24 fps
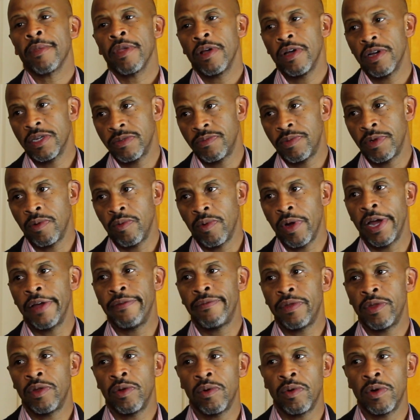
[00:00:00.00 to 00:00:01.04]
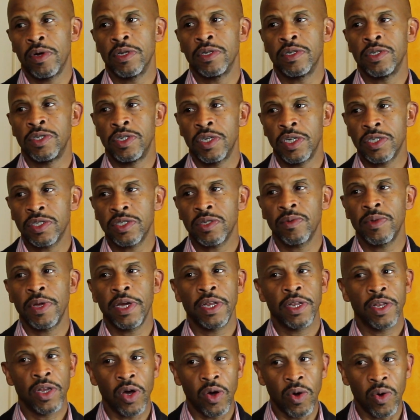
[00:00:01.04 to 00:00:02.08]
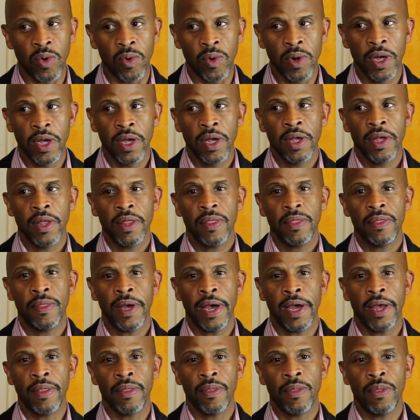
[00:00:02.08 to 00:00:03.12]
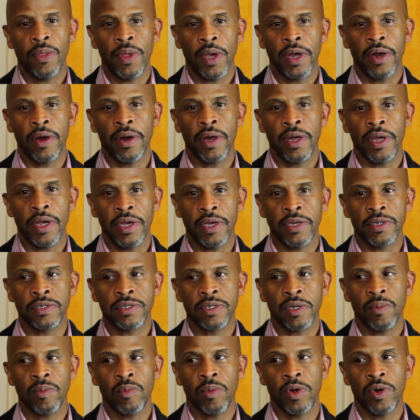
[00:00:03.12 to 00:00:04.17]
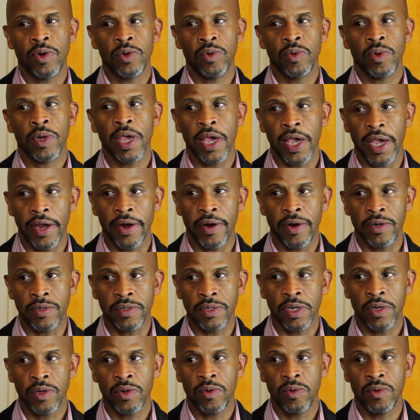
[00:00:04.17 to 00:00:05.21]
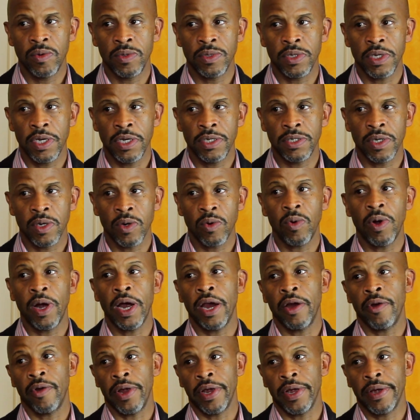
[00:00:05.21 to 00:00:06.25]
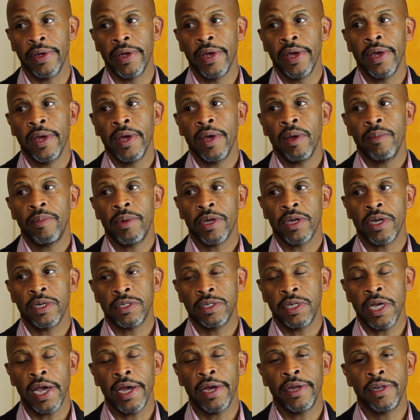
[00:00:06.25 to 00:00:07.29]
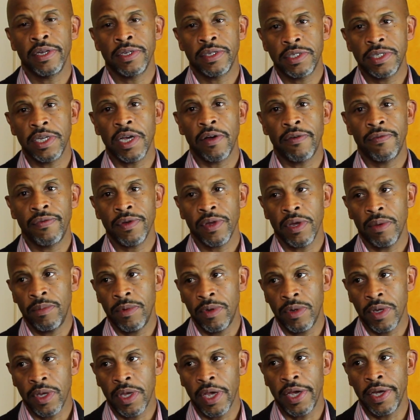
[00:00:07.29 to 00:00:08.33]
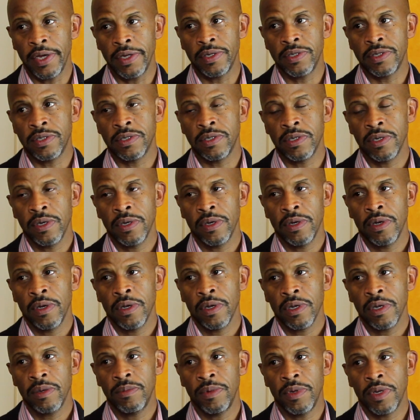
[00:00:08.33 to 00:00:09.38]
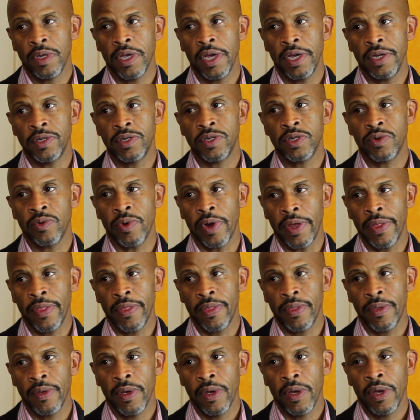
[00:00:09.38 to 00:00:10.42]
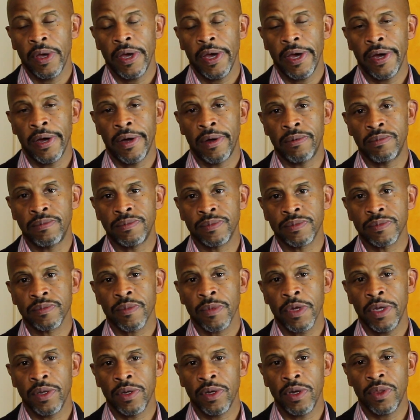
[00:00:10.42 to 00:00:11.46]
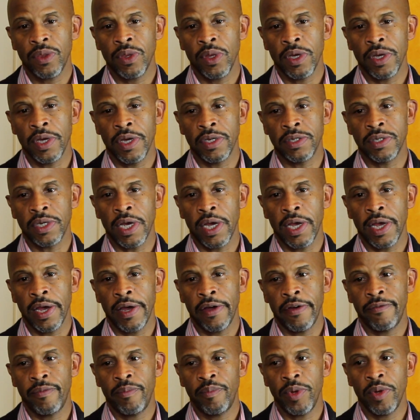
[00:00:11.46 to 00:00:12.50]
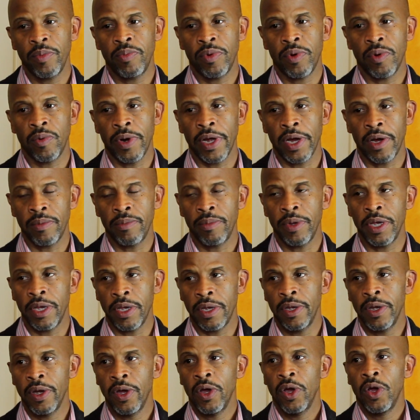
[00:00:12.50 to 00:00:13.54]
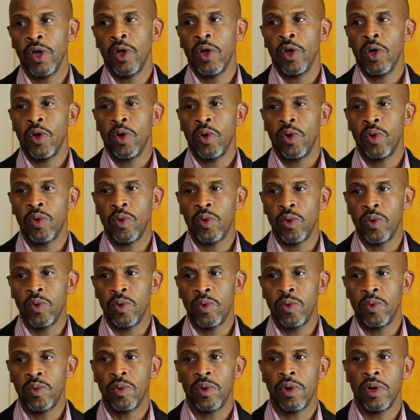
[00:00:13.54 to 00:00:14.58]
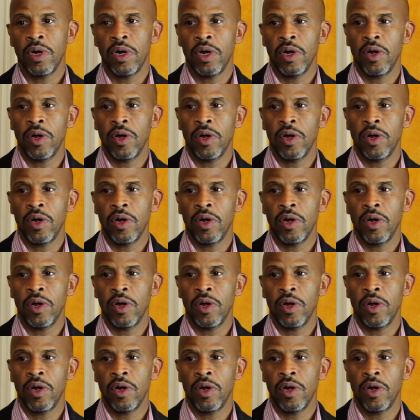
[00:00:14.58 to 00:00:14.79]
husband and wife doing? Just so they know that there is someone who cares and who is inquiring. Right. Because that in itself communicates communicates strength. Um, and the good thing is I have people around me who